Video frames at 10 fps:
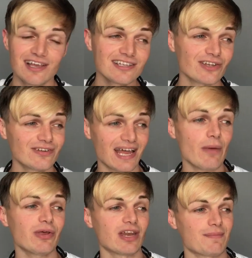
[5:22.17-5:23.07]
So now
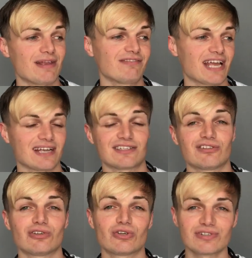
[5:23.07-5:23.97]
we're going to be reacting
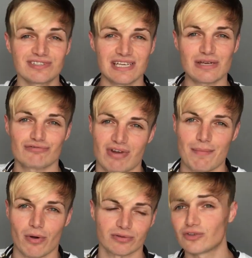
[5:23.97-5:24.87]
to Cristina Ramos.